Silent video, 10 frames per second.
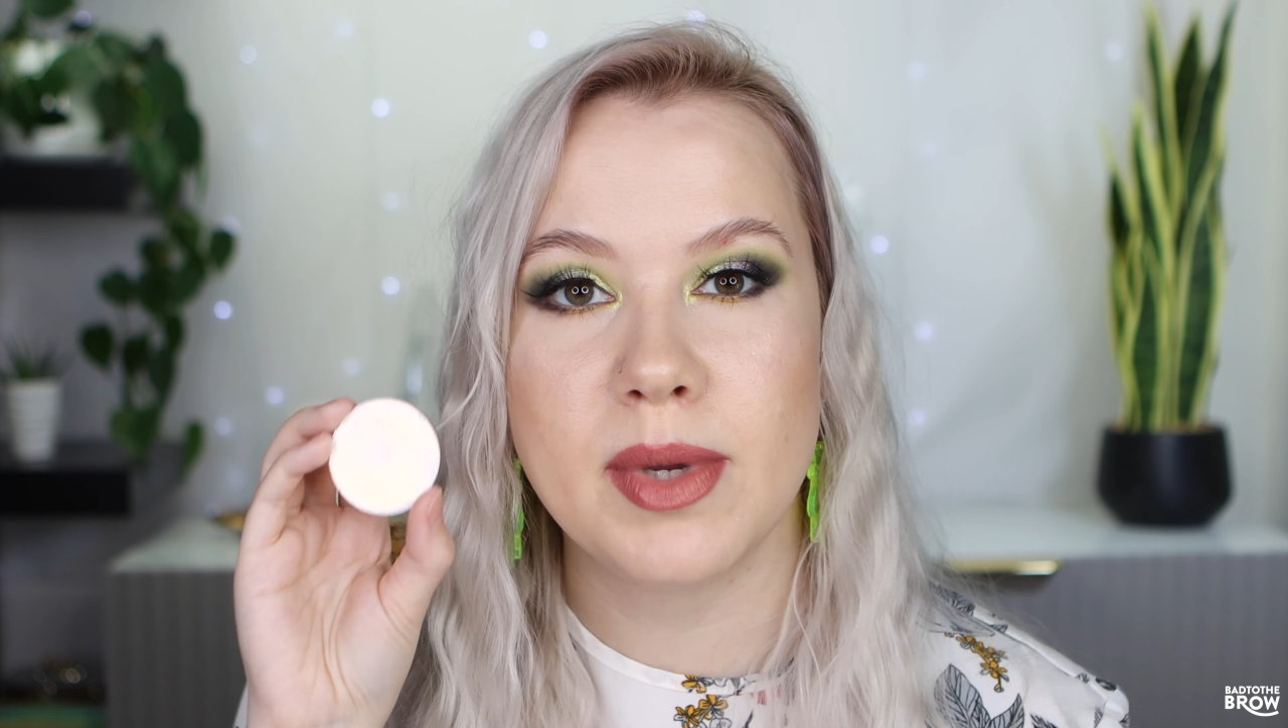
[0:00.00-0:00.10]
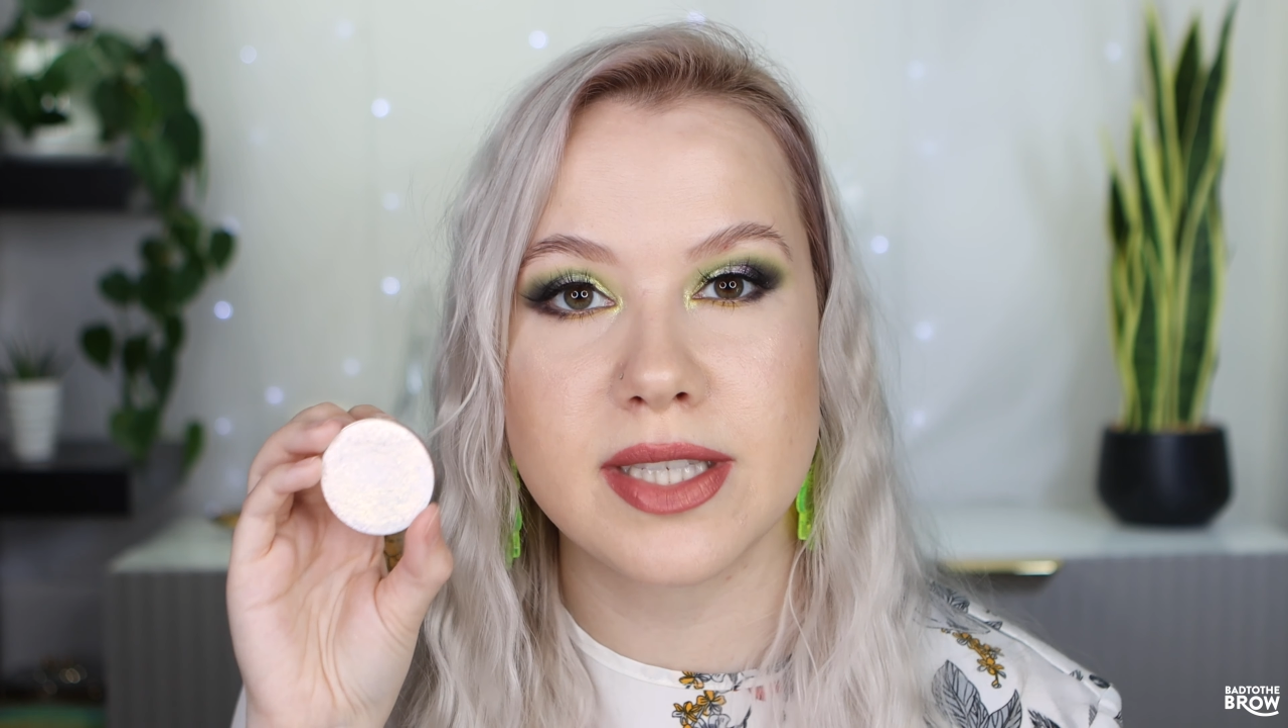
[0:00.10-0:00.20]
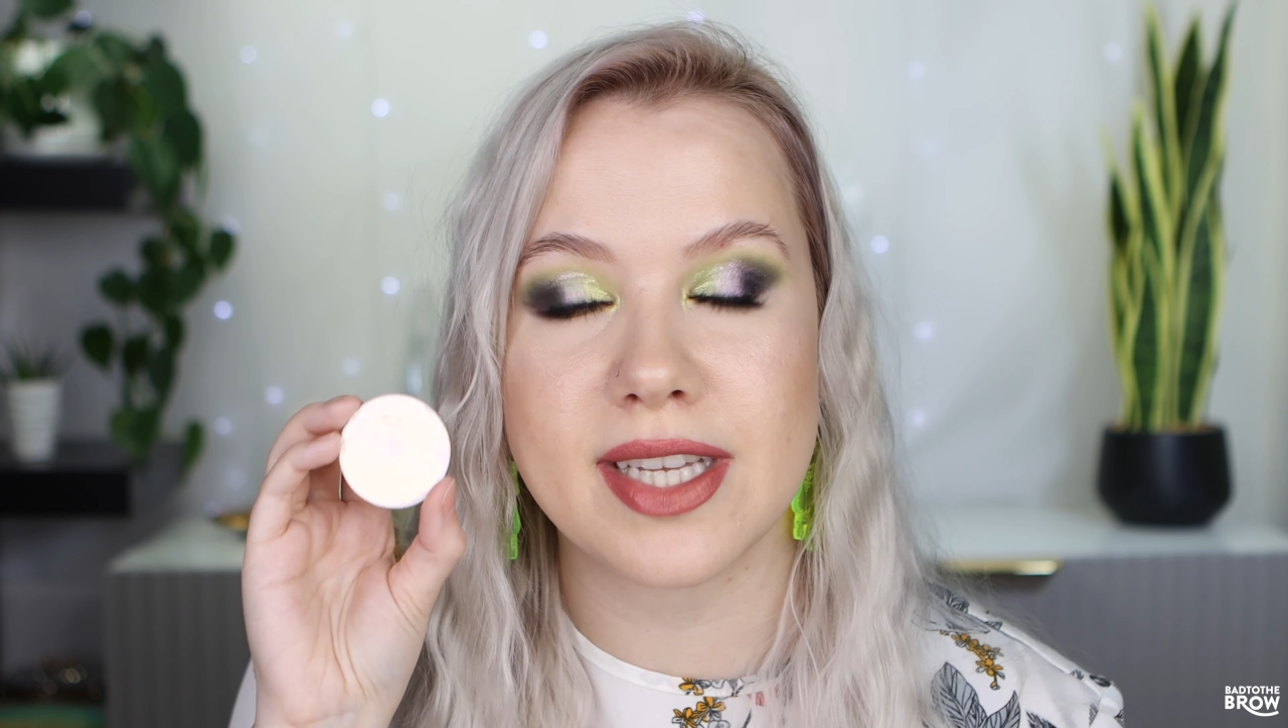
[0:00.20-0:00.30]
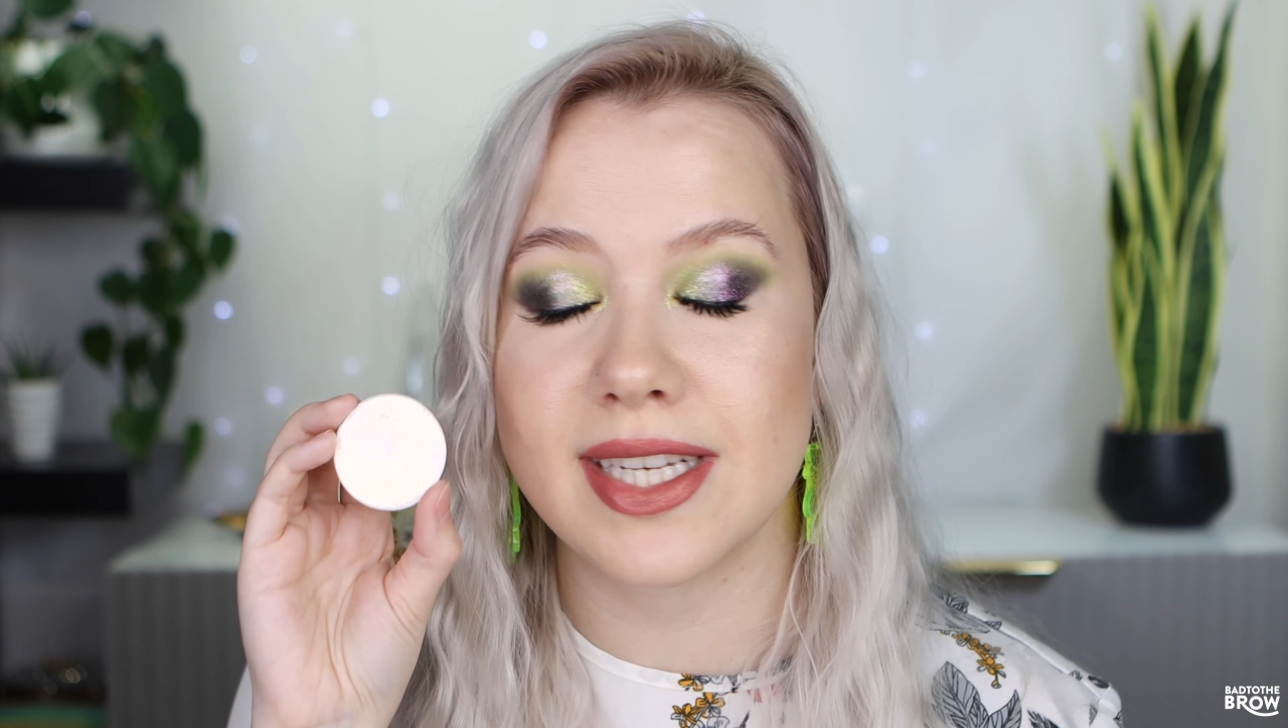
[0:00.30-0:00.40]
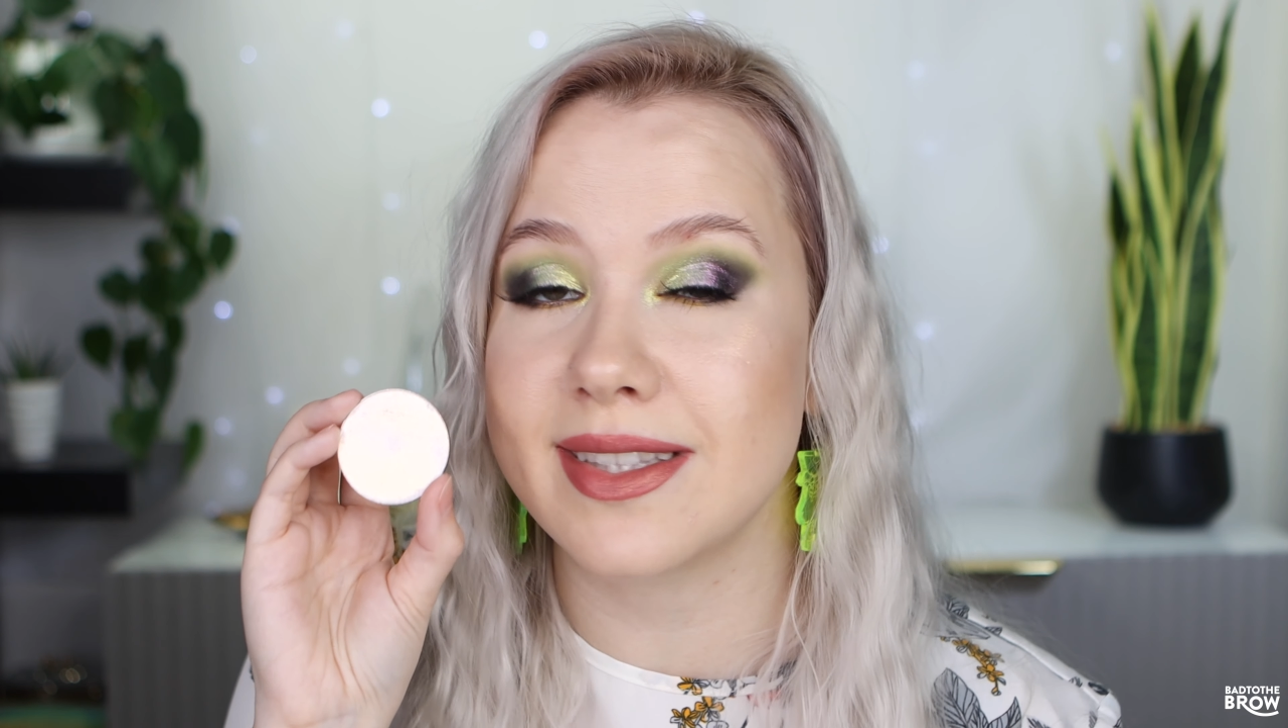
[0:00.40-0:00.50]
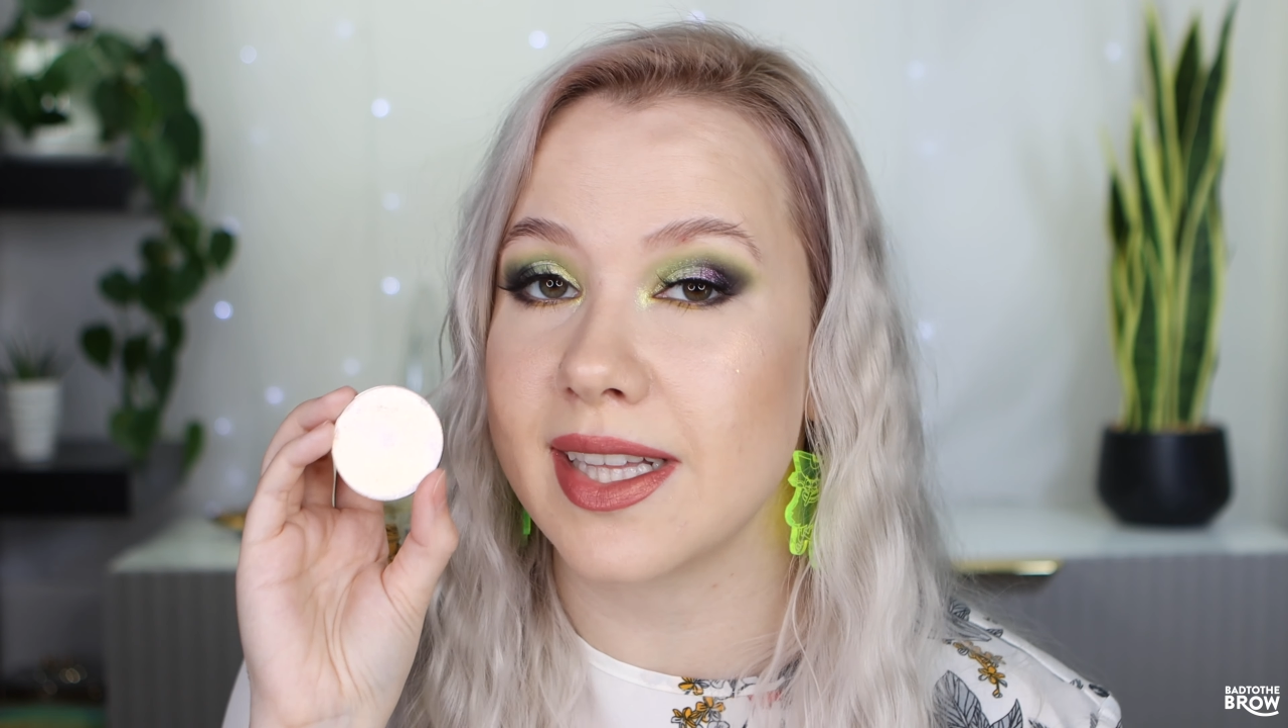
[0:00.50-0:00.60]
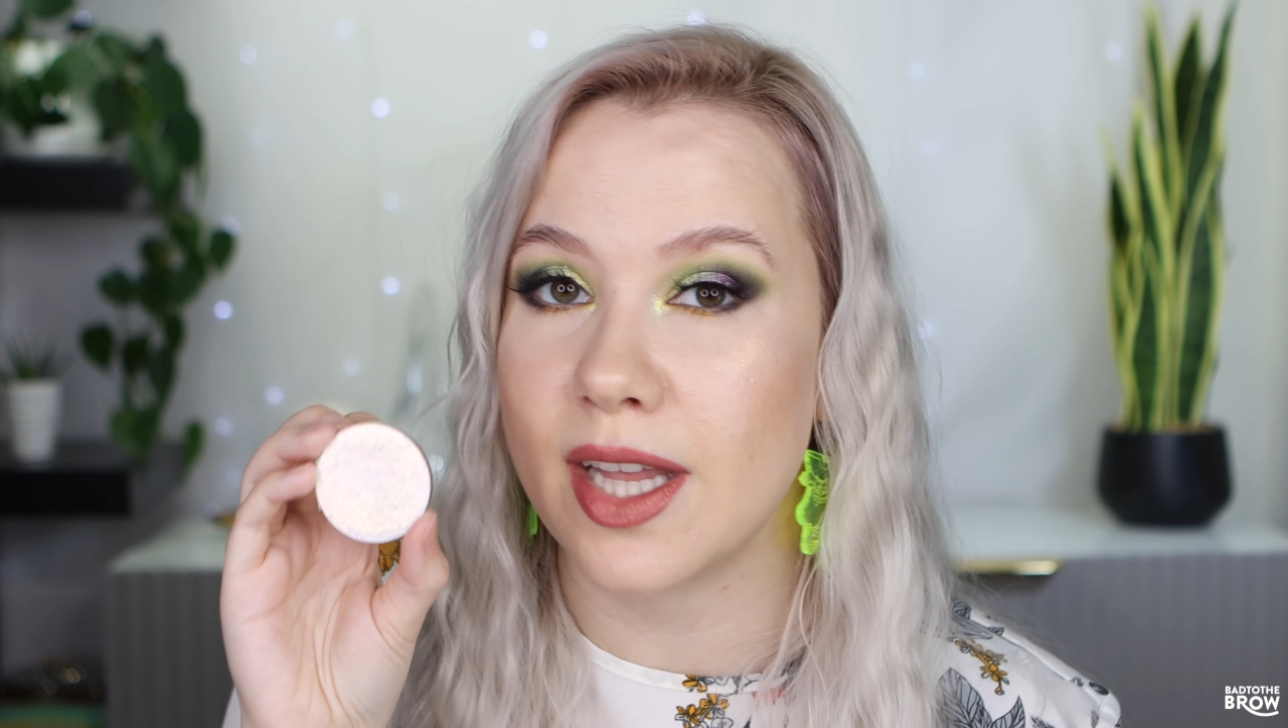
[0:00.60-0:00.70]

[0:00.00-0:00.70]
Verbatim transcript: because it is a